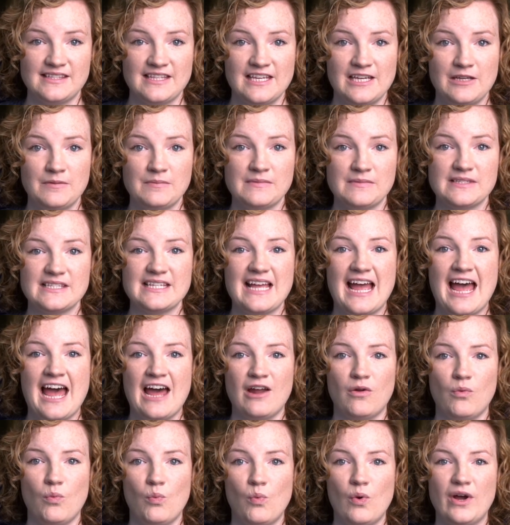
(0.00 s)
themes
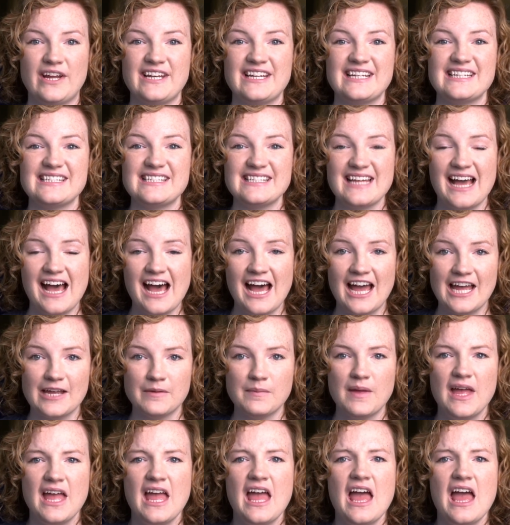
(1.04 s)
at one time.